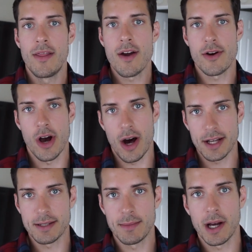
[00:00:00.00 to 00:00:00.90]
They're an
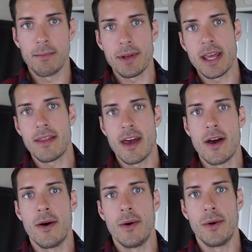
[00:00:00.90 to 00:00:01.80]
awesome company. They
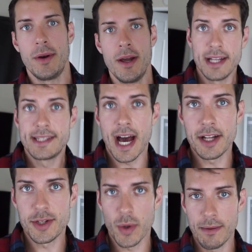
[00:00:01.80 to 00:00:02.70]
own
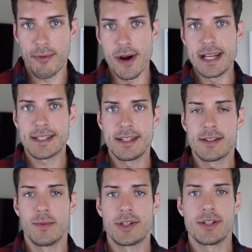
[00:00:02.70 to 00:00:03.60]
Donjoy
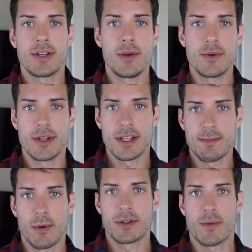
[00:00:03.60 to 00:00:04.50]
braces, which is huge in the
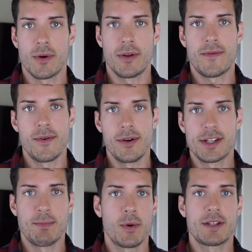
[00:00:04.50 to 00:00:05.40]
sports world for
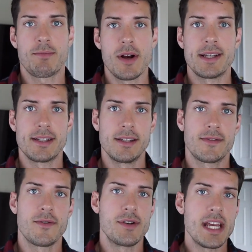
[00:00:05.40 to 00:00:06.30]
sports braces
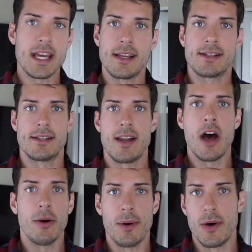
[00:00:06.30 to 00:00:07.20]
for knees and
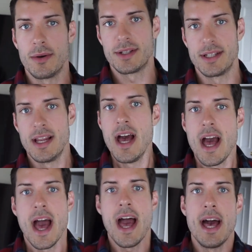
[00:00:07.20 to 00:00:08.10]
elbows. And,
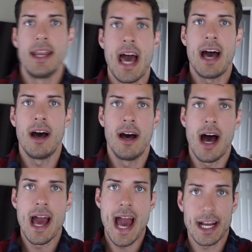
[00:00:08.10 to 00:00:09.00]
and uh,
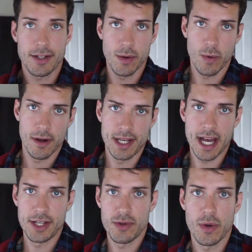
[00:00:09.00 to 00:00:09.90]
I actually wore a
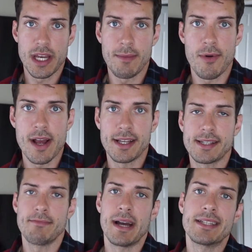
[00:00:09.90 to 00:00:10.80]
Donjoy knee
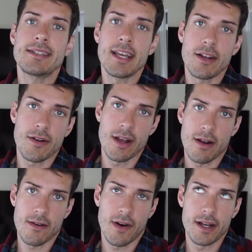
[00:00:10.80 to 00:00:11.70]
brace my senior
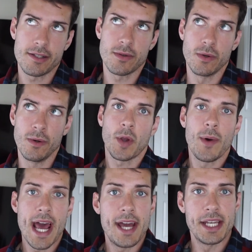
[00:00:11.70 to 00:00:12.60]
year of high school
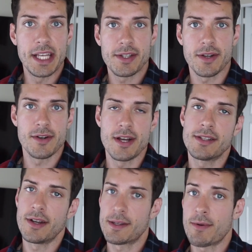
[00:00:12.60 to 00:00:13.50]
when I had knee surgery,
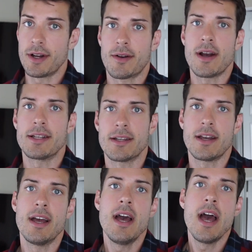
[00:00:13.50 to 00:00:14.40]
so that's pretty
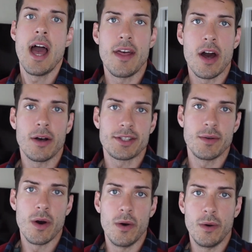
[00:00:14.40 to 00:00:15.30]
crazy. They
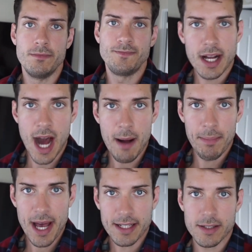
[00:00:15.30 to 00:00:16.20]
also own
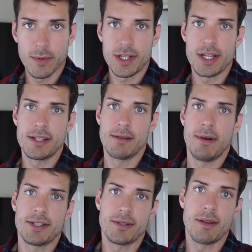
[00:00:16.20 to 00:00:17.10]
Compex, which is a
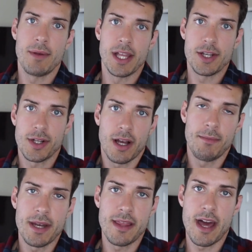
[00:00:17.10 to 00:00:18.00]
muscle stimulation
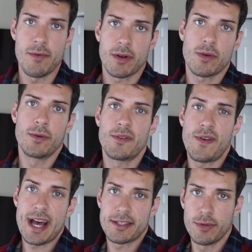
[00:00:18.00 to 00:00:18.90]
company that recruits
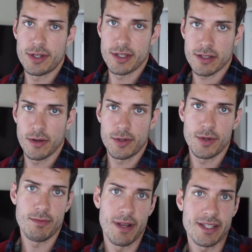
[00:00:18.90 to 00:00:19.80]
fast twitch and slow
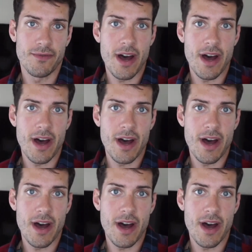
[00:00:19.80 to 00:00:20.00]
twitch muscle